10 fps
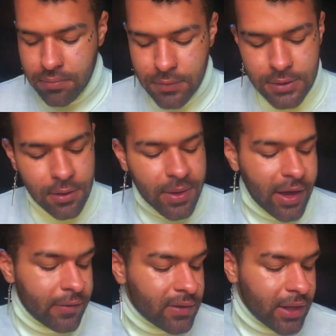so we
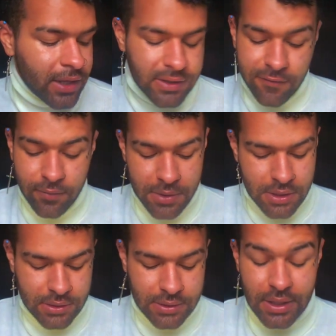have the Ace of
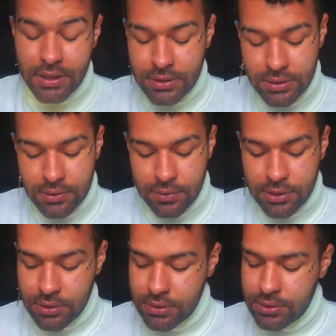Wands, Ace of
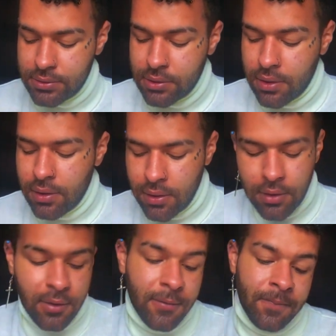Swords,
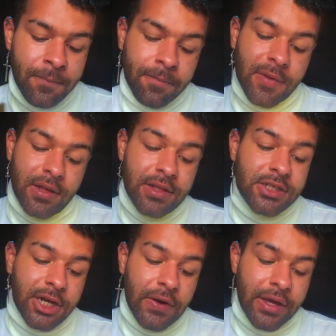and the
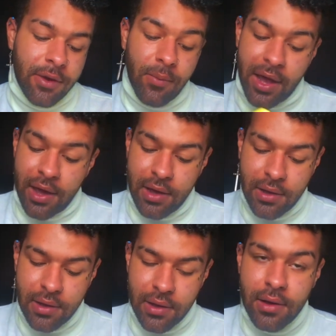Chariot.
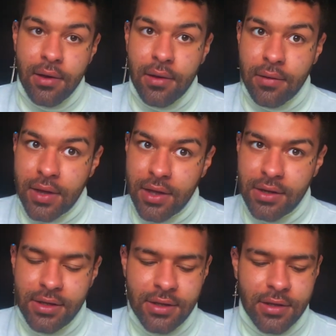Wow,
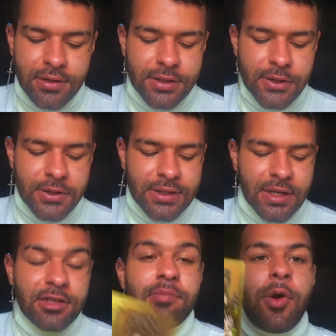honey. So it's
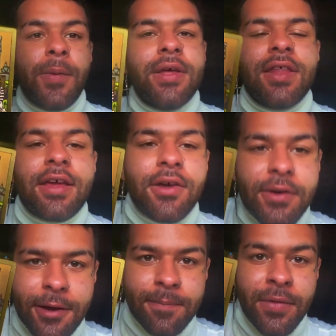like the moment, like,
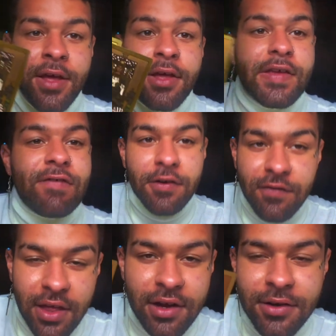okay, you
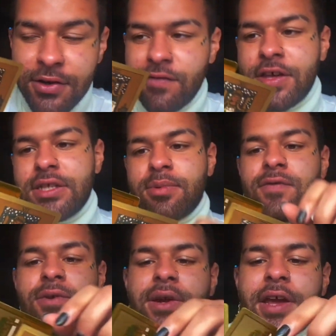flat on your face
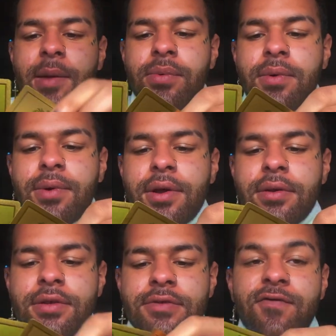before,
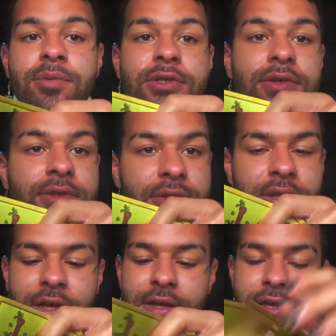Capricorn, from doing the,
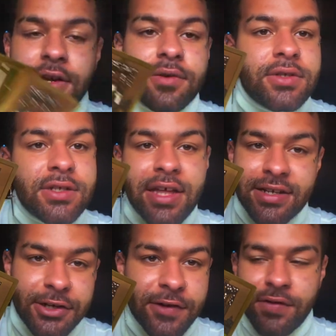like, you know, you did that
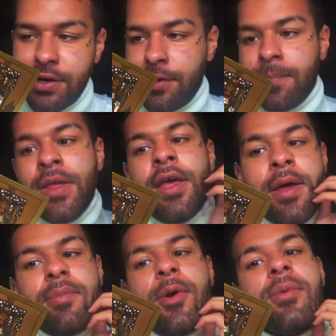tarot video.
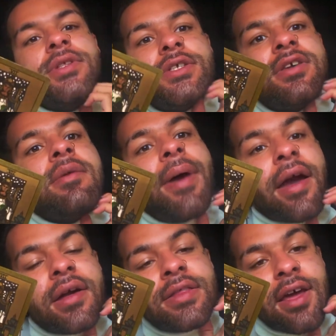But once you get
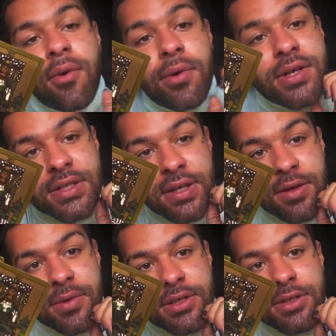back on that horse, honey,
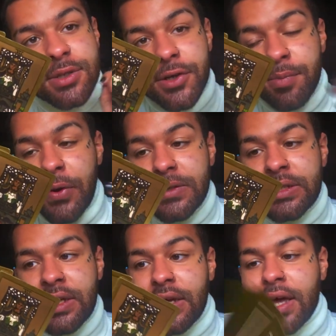once you start
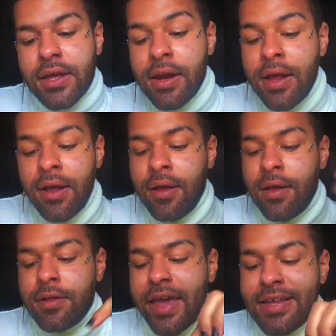posting again,
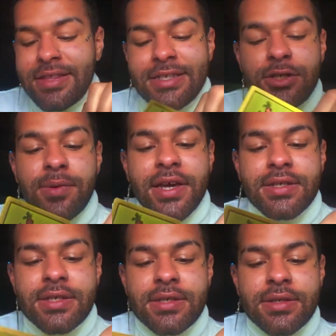these two
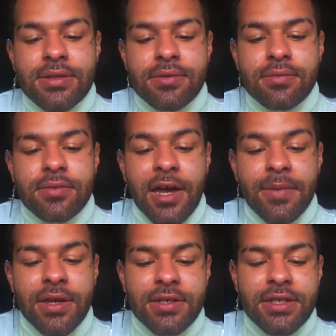aces
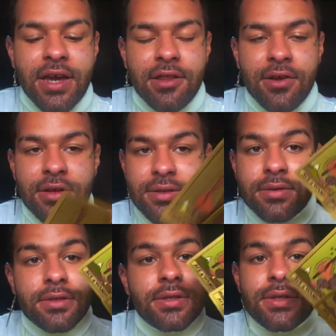coming in together,
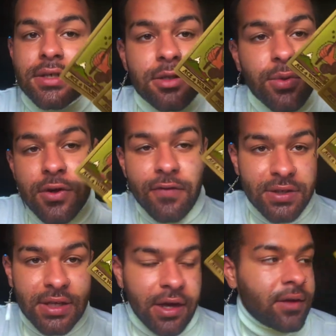this is such a beautiful
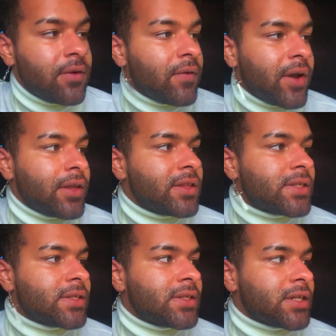sign, right? This
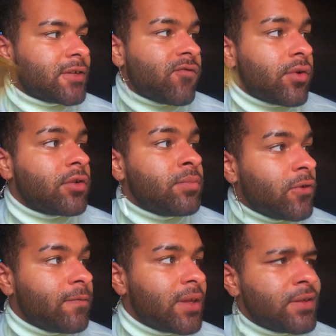is such forward
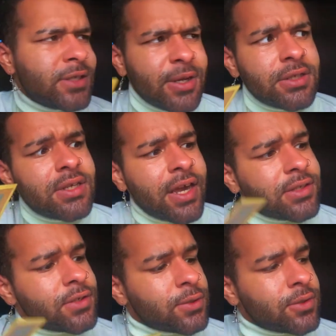movement, especially
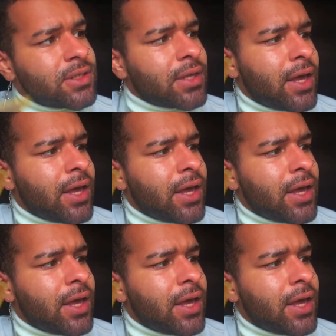Ace of Swords